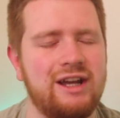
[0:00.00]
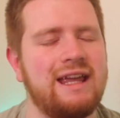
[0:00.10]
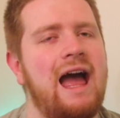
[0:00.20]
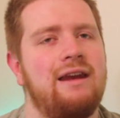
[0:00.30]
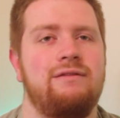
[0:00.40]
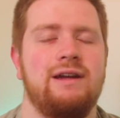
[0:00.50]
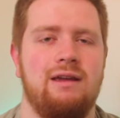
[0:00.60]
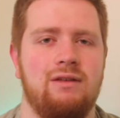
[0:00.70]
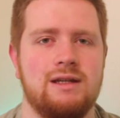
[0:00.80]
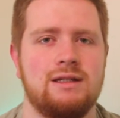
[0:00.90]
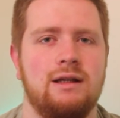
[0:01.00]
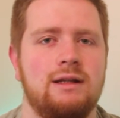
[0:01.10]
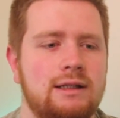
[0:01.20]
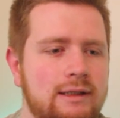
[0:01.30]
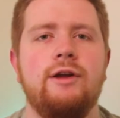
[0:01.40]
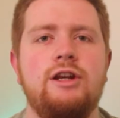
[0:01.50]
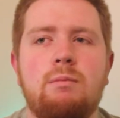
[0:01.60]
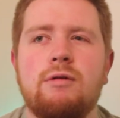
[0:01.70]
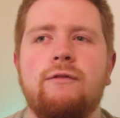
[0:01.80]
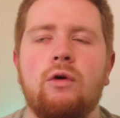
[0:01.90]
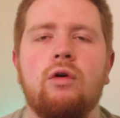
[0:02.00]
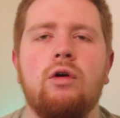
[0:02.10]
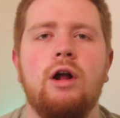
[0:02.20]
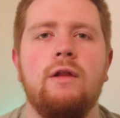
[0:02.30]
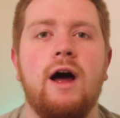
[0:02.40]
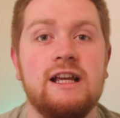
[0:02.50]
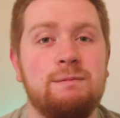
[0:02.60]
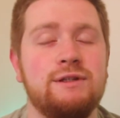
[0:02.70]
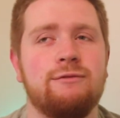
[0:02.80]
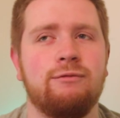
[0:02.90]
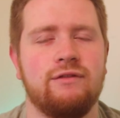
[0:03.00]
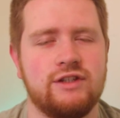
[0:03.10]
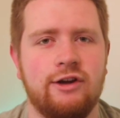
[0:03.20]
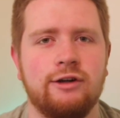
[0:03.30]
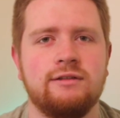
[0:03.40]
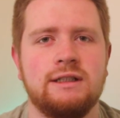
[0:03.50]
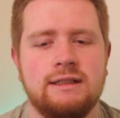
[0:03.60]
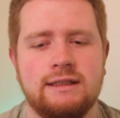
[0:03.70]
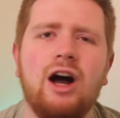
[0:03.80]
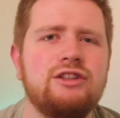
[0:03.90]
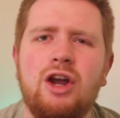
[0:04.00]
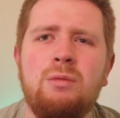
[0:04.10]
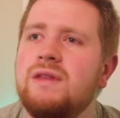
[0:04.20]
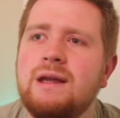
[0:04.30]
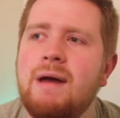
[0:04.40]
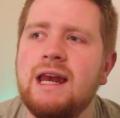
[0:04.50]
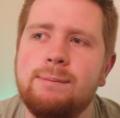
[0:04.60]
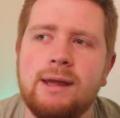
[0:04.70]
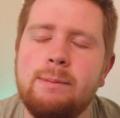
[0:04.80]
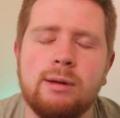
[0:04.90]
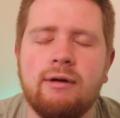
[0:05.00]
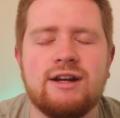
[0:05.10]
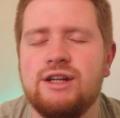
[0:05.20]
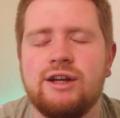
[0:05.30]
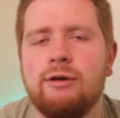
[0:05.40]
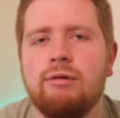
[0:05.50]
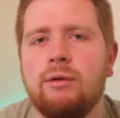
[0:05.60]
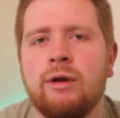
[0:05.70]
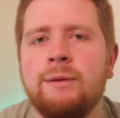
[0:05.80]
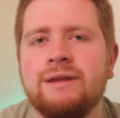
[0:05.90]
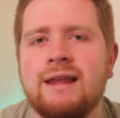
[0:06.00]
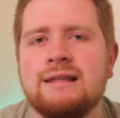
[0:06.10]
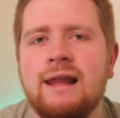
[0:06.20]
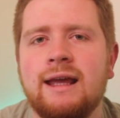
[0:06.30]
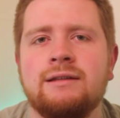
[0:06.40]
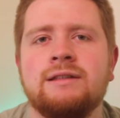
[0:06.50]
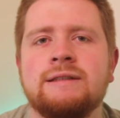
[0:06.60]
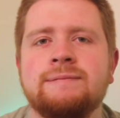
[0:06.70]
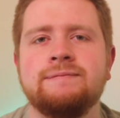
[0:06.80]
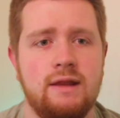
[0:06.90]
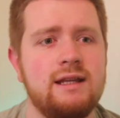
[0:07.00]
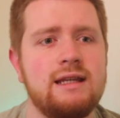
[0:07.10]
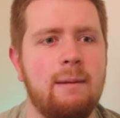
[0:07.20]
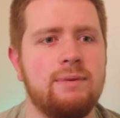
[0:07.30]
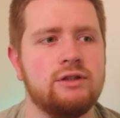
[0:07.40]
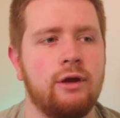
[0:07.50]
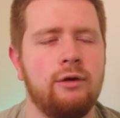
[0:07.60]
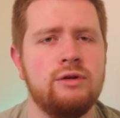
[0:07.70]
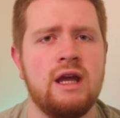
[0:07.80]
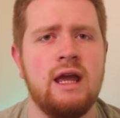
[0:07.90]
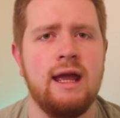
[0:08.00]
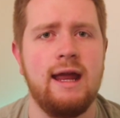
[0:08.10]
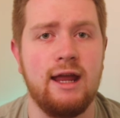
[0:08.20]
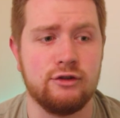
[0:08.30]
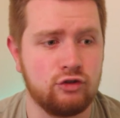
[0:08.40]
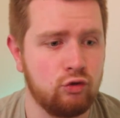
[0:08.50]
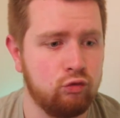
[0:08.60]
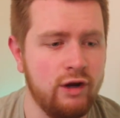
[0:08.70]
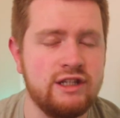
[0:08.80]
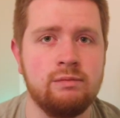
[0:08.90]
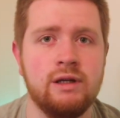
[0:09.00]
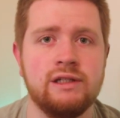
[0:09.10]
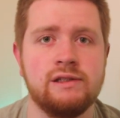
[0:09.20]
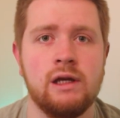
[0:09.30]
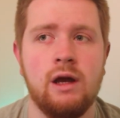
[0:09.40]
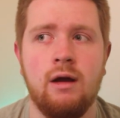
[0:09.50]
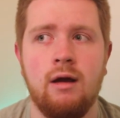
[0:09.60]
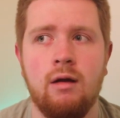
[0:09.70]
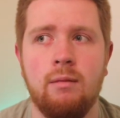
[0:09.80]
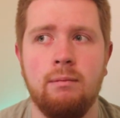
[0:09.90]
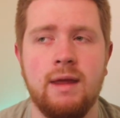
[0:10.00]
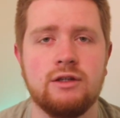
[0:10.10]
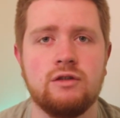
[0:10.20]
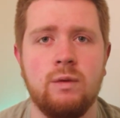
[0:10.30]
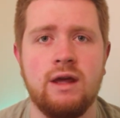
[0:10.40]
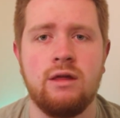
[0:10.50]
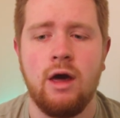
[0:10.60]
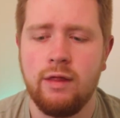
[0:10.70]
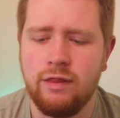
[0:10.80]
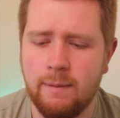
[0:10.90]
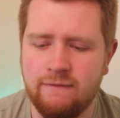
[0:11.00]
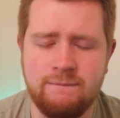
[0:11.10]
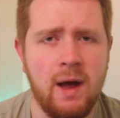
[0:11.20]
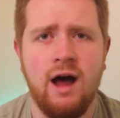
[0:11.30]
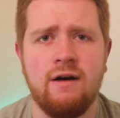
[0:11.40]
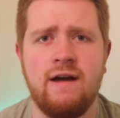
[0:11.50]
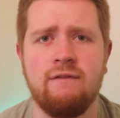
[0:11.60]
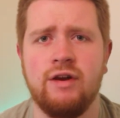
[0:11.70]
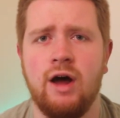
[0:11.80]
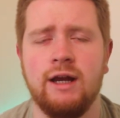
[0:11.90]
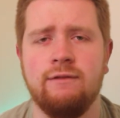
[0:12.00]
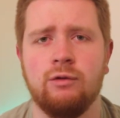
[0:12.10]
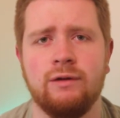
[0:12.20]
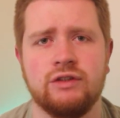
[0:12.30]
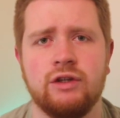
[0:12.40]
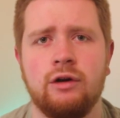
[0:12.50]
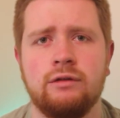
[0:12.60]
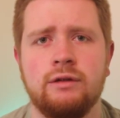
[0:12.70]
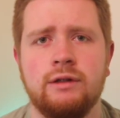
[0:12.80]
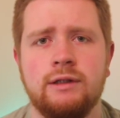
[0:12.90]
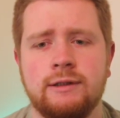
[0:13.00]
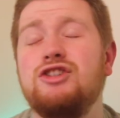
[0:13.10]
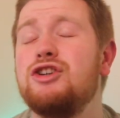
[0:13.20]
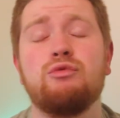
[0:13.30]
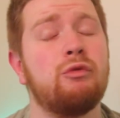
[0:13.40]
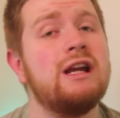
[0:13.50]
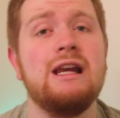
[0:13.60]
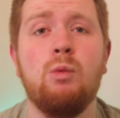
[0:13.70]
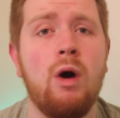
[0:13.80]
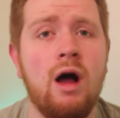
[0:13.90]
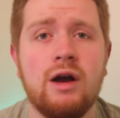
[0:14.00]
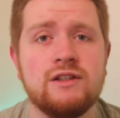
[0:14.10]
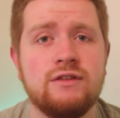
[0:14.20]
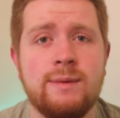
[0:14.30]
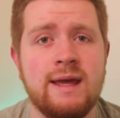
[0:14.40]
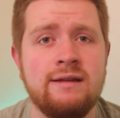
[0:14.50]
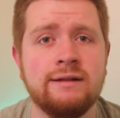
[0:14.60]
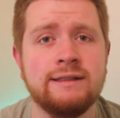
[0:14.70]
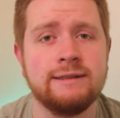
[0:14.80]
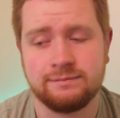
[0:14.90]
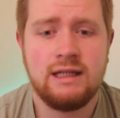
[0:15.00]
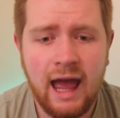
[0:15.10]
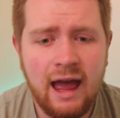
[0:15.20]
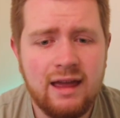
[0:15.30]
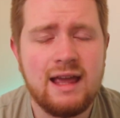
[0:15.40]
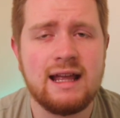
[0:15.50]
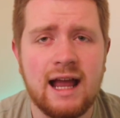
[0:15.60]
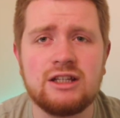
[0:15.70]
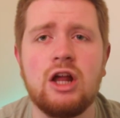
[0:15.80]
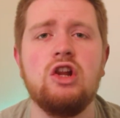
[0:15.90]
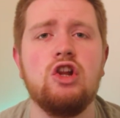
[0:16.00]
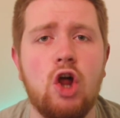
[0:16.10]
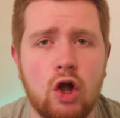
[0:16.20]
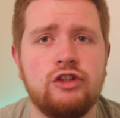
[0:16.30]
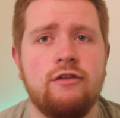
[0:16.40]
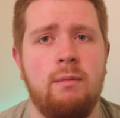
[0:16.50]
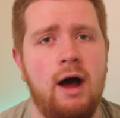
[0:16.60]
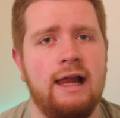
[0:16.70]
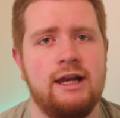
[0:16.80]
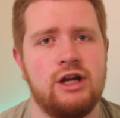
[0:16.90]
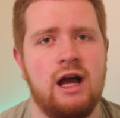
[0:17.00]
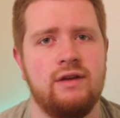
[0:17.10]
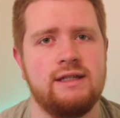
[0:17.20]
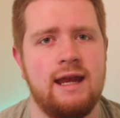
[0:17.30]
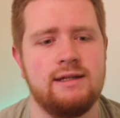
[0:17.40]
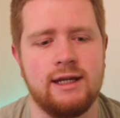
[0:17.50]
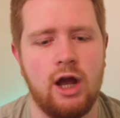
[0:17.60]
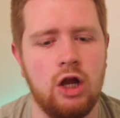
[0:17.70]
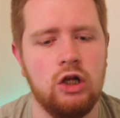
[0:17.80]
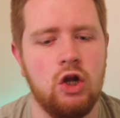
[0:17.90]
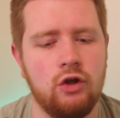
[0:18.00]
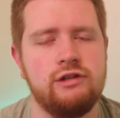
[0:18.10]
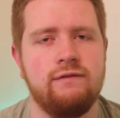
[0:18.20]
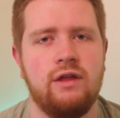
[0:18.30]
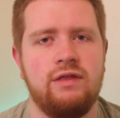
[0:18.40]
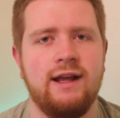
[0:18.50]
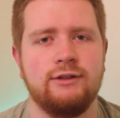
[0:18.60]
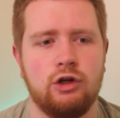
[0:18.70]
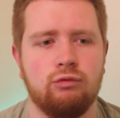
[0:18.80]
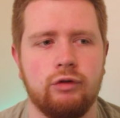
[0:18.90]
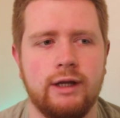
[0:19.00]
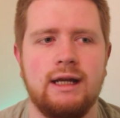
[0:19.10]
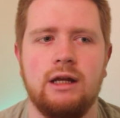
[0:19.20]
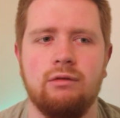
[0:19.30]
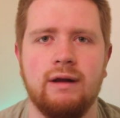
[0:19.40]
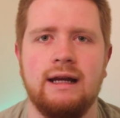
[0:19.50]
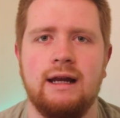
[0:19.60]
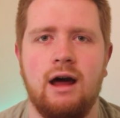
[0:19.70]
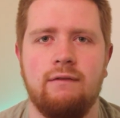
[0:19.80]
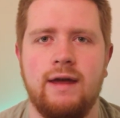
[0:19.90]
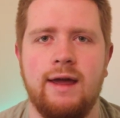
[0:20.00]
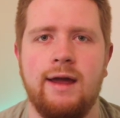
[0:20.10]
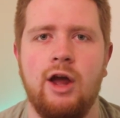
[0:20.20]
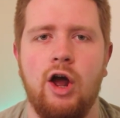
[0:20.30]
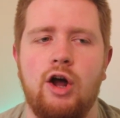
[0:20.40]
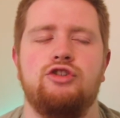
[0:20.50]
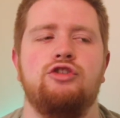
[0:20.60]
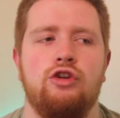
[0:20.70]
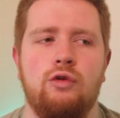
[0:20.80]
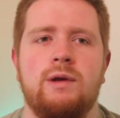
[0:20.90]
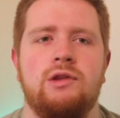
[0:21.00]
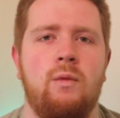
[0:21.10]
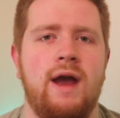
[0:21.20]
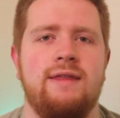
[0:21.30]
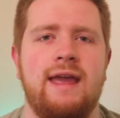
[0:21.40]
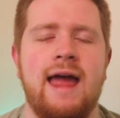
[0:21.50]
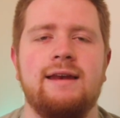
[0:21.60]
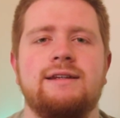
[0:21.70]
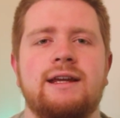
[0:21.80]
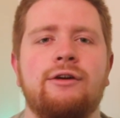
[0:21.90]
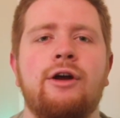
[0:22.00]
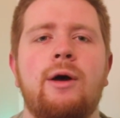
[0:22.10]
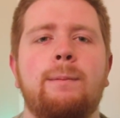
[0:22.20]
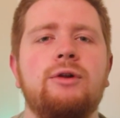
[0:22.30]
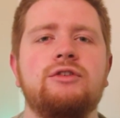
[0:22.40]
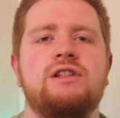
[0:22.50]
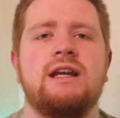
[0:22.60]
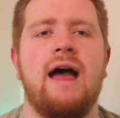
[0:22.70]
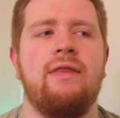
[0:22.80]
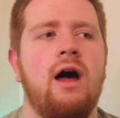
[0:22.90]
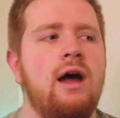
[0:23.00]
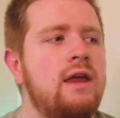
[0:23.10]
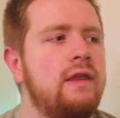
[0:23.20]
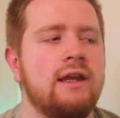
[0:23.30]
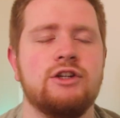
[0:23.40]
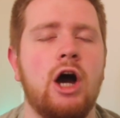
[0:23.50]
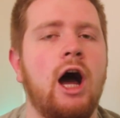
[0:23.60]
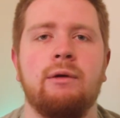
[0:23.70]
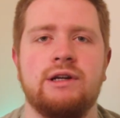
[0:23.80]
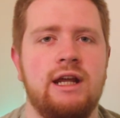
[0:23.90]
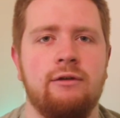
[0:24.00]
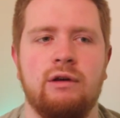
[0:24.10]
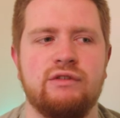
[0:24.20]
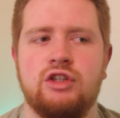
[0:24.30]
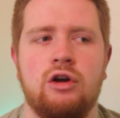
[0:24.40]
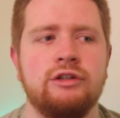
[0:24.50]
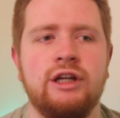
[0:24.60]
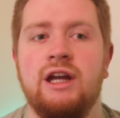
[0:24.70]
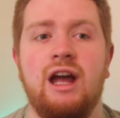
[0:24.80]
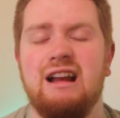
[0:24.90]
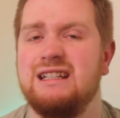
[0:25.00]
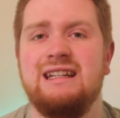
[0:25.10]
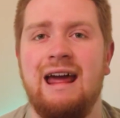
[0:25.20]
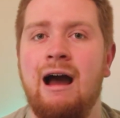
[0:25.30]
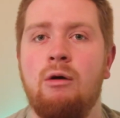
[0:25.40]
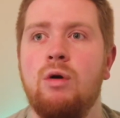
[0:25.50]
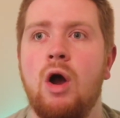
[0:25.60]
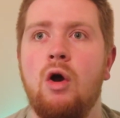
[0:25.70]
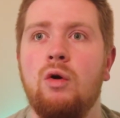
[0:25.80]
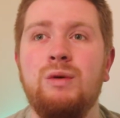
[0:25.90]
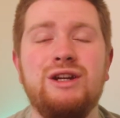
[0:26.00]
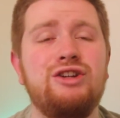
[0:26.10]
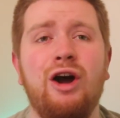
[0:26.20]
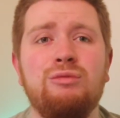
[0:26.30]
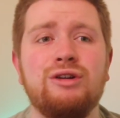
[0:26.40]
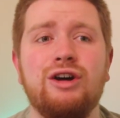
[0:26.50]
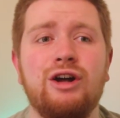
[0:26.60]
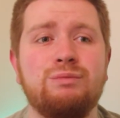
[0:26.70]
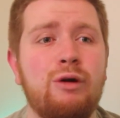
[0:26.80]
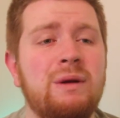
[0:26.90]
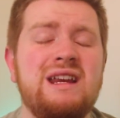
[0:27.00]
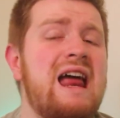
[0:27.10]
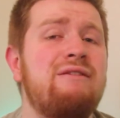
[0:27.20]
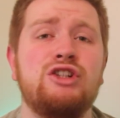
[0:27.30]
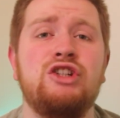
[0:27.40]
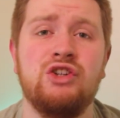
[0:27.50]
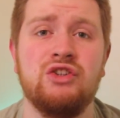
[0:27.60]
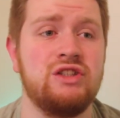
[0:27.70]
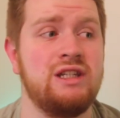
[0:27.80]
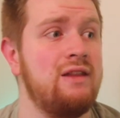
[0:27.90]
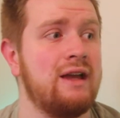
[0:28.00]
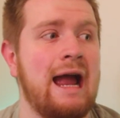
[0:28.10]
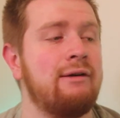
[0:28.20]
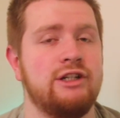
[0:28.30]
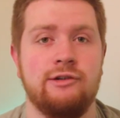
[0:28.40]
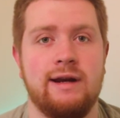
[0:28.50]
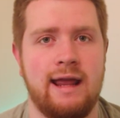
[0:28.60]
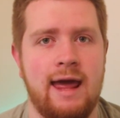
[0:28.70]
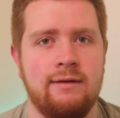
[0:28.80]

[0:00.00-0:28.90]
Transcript: I can forgive it. Number 4, The Husbands of Riversong. I don't think many people are actually going to agree with this list. This episode is Christmas mixed with the perfect finale for Riversong. It just really works for me. Yeah, it gets a lot of mileage out of its ending. A lot of the things I really, really love here are to do with the way the ending pulls together the entirety of Riversong, and now we don't and probably never should see the character again.